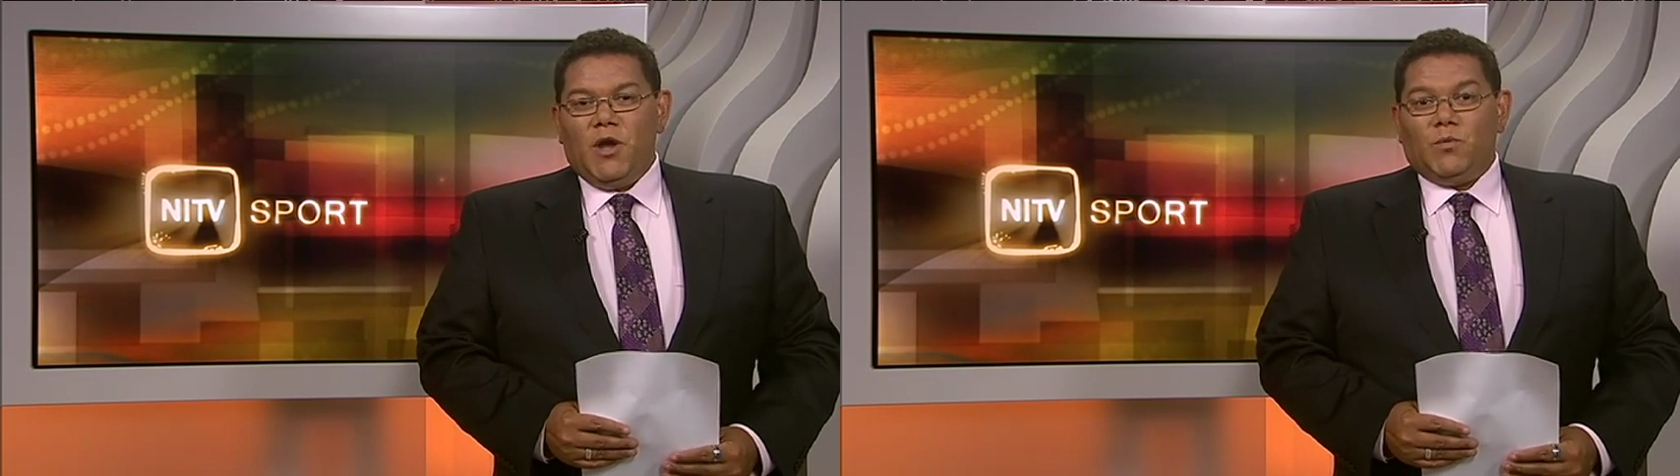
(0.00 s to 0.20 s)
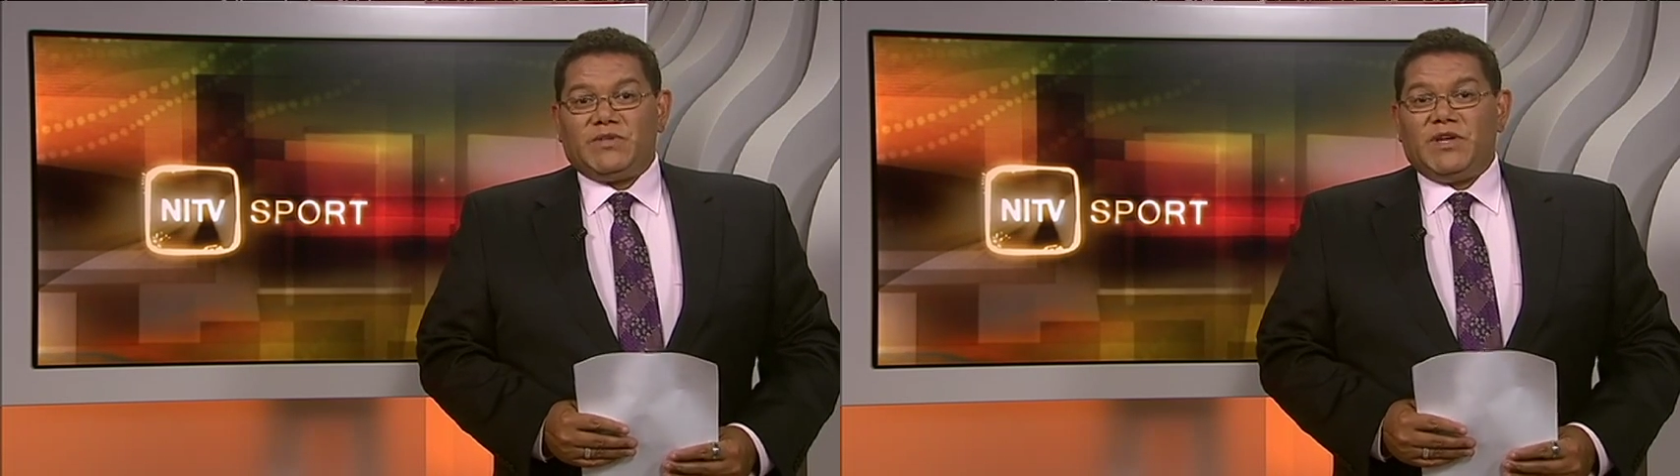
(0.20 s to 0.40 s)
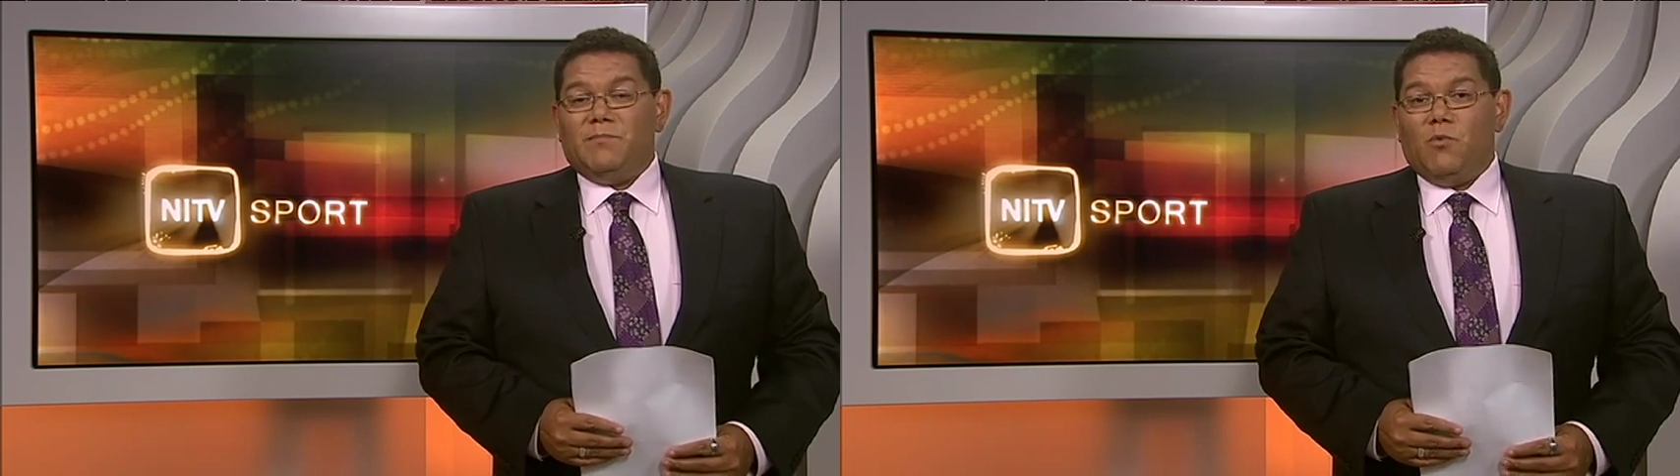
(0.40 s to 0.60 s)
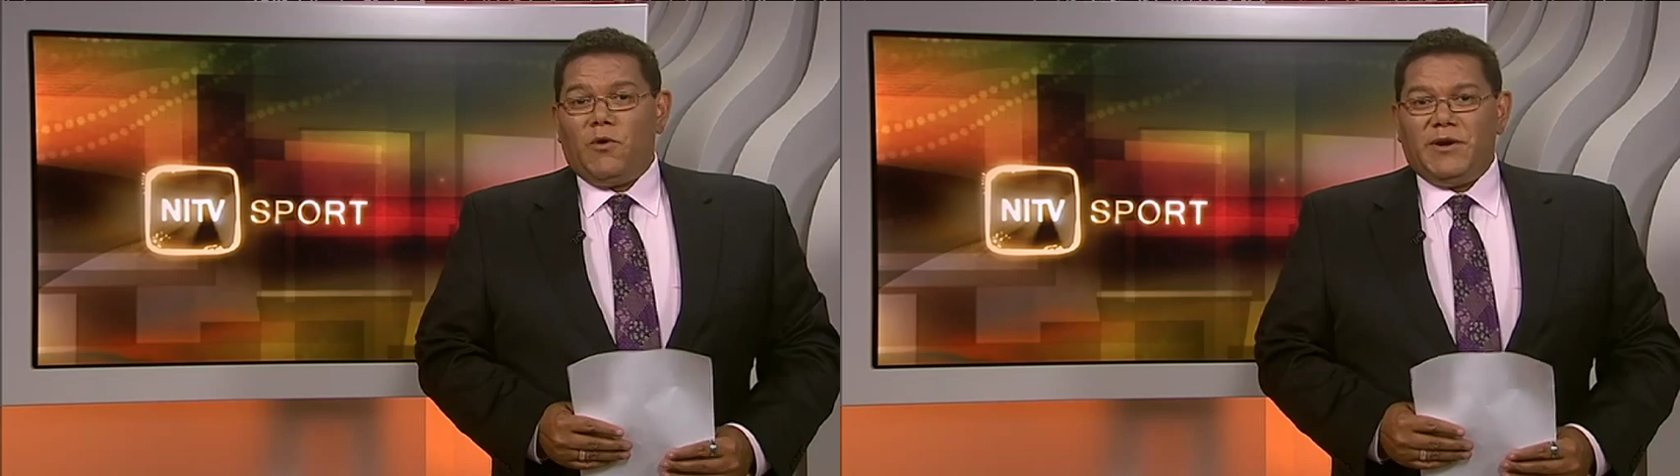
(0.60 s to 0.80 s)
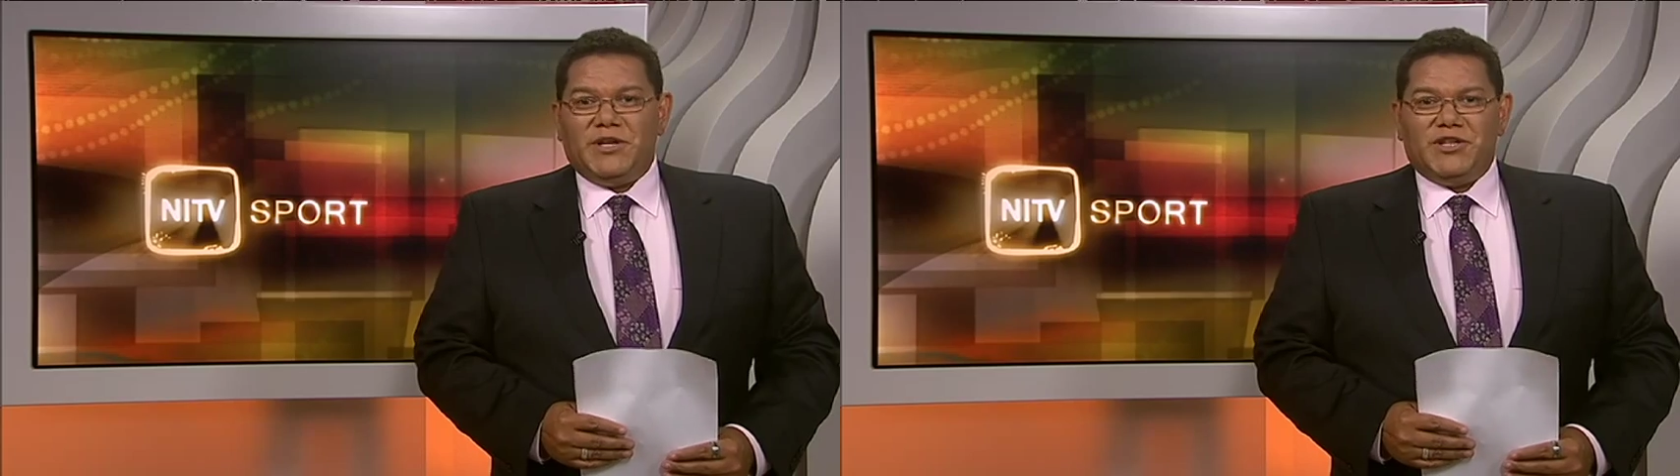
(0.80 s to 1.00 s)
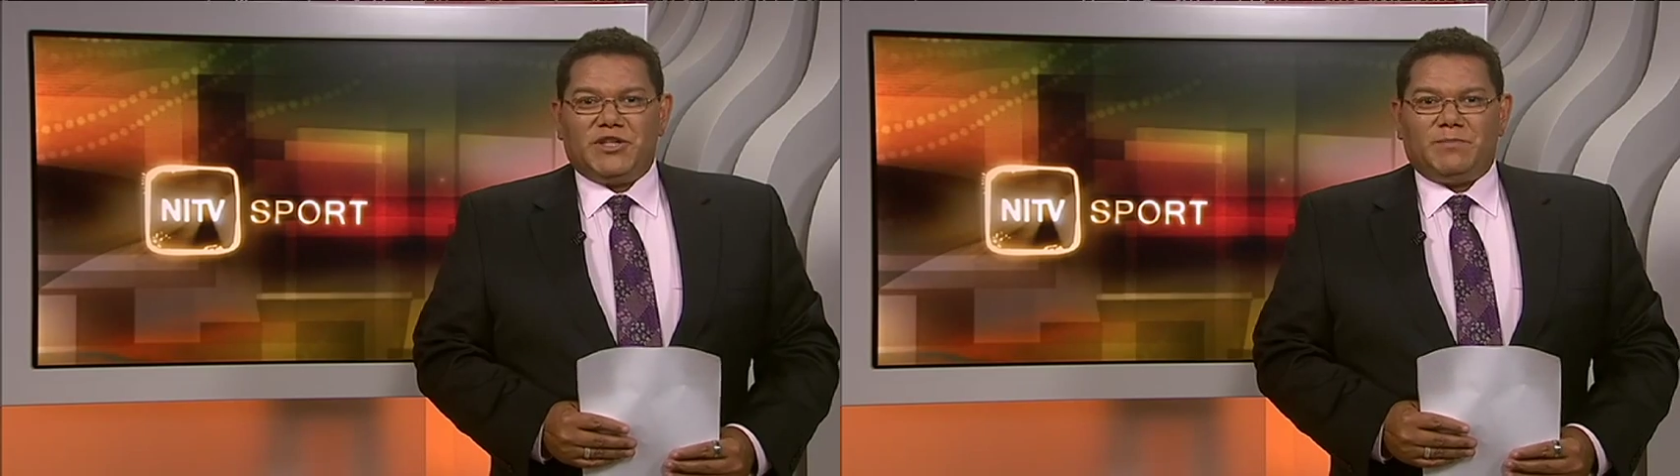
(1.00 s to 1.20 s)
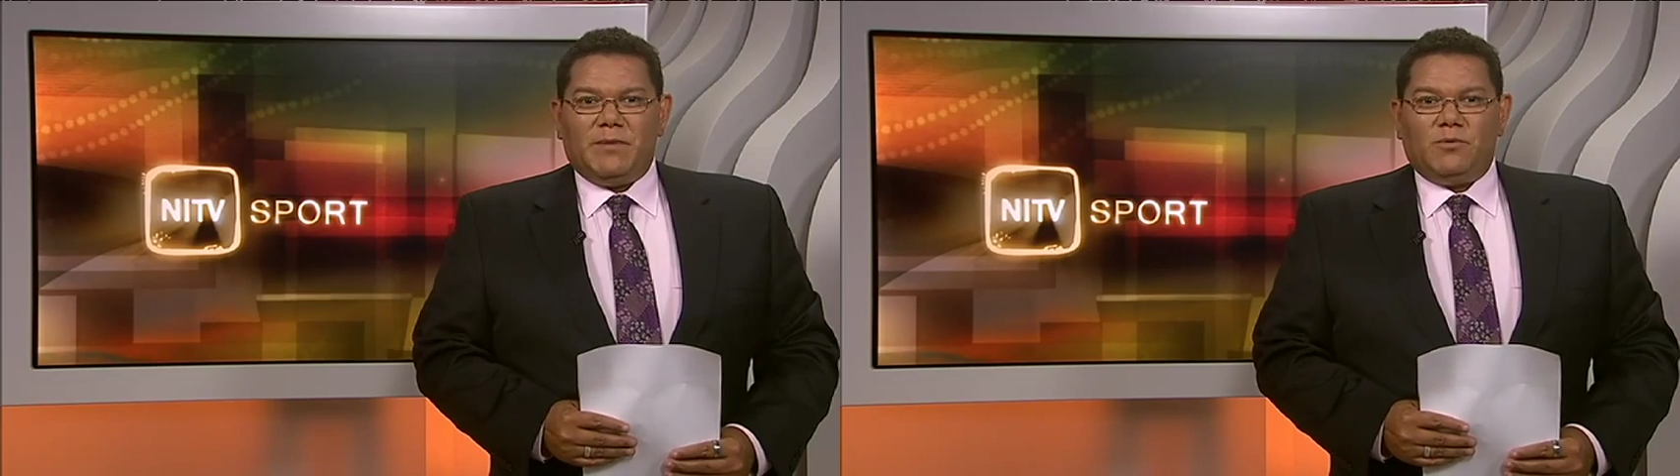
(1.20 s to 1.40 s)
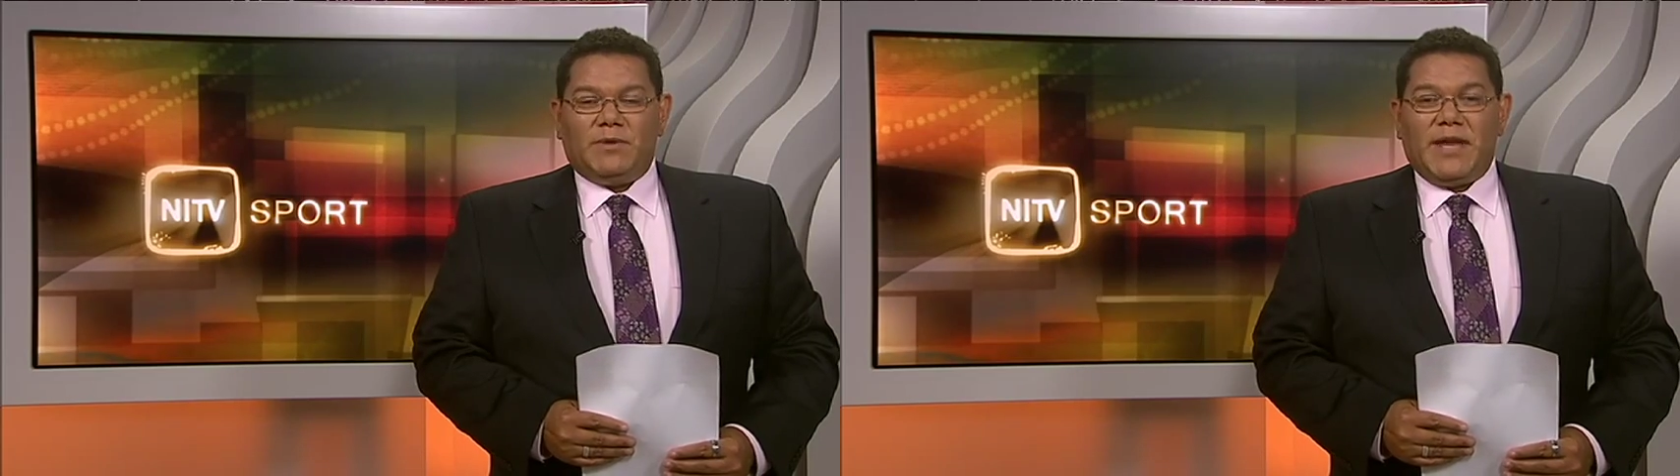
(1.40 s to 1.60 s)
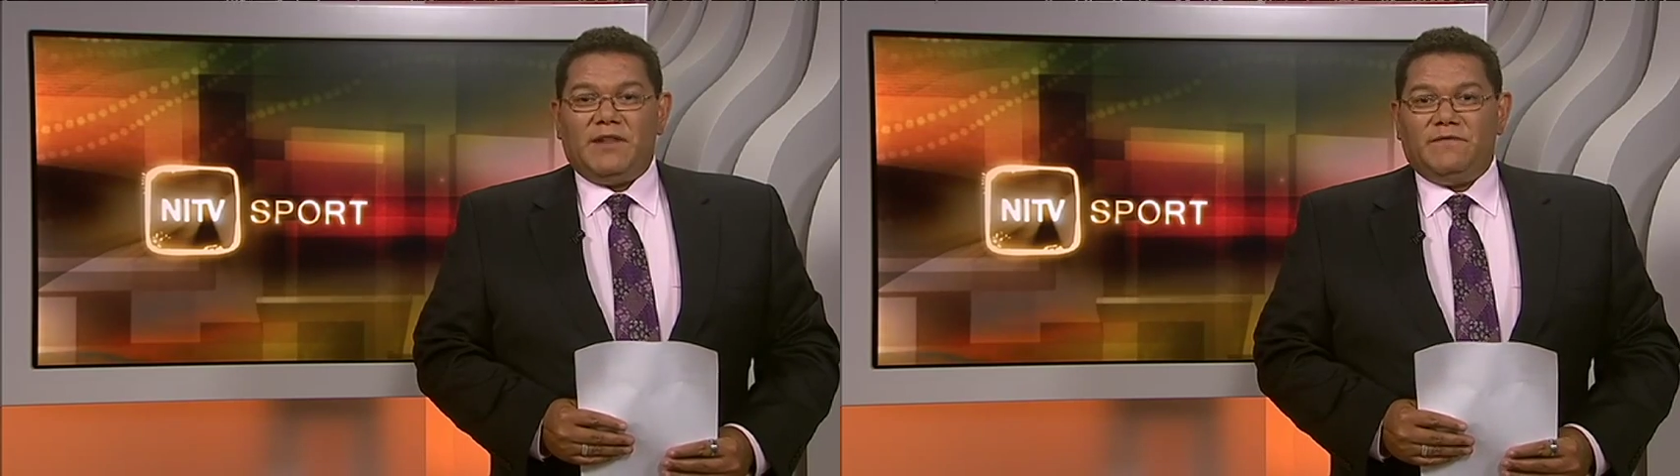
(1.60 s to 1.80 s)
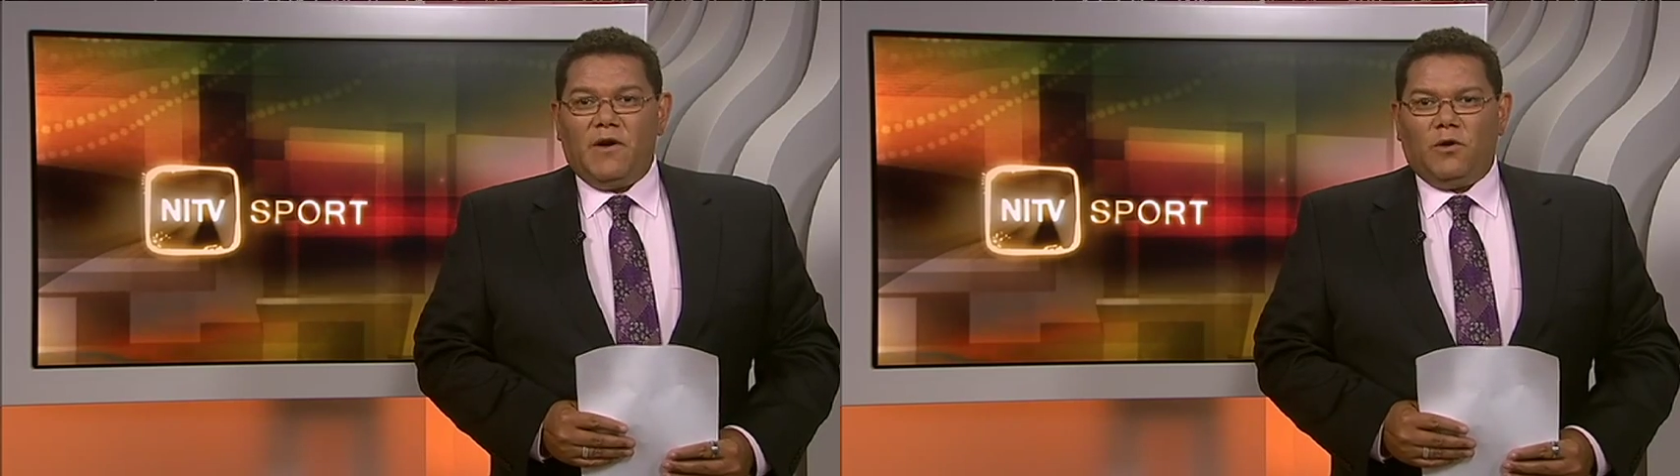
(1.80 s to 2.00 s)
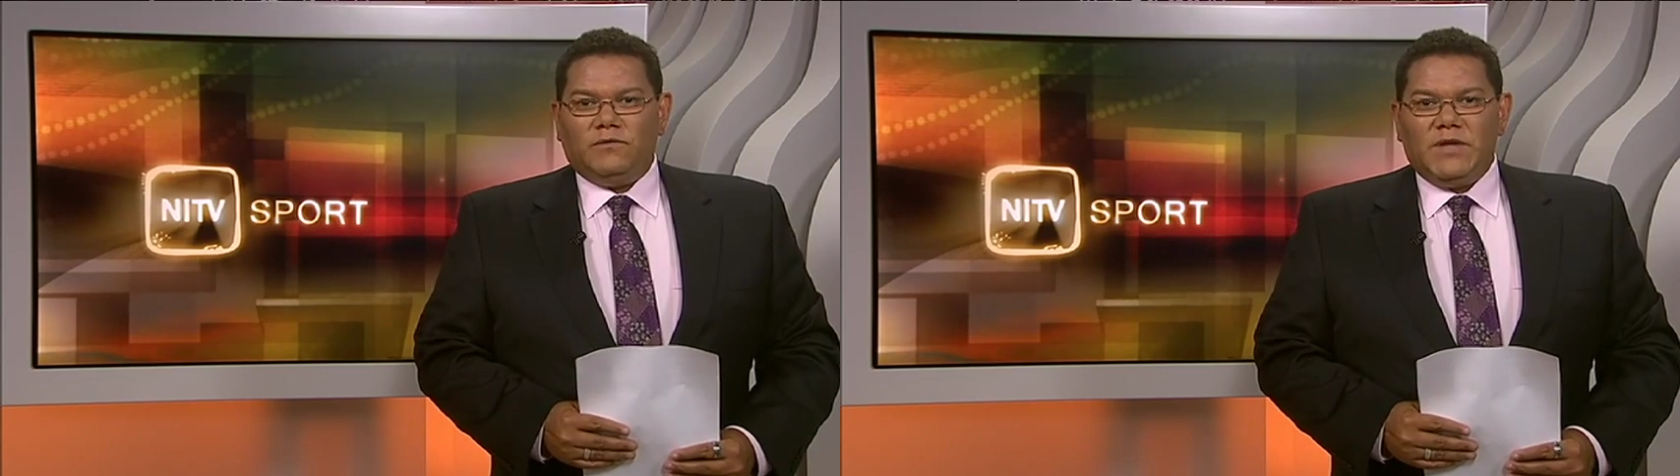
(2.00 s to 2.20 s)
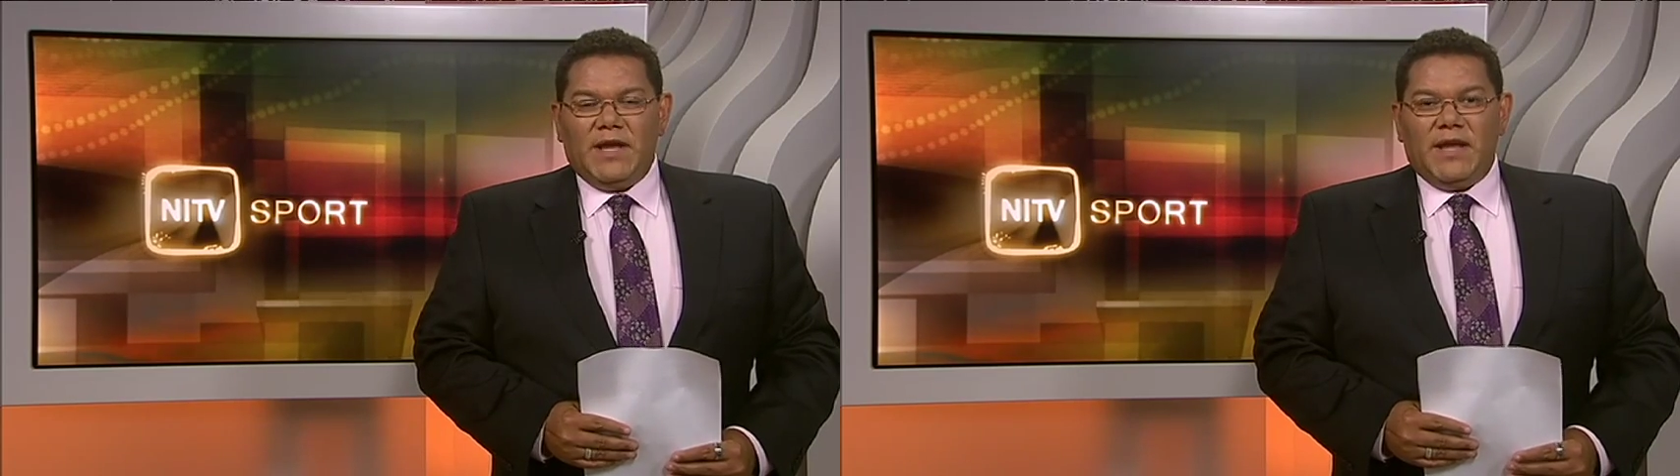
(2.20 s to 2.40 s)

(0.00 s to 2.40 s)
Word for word: will see more Indigenous people get involved